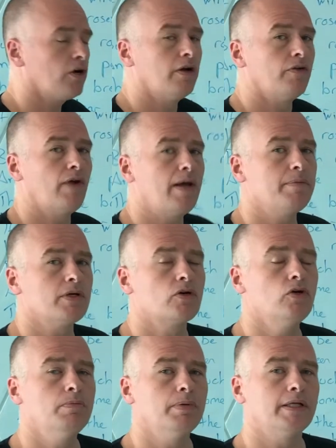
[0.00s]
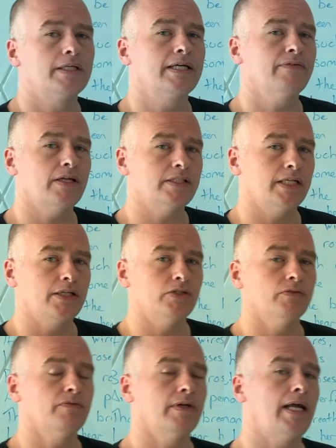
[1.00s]
on a rhyming couplet to give that sense of
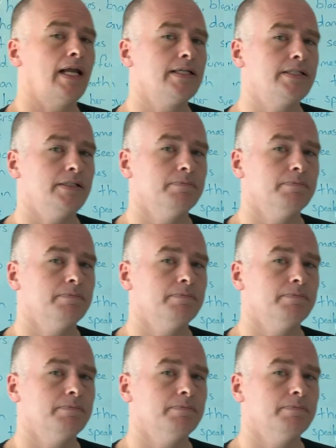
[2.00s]
finality.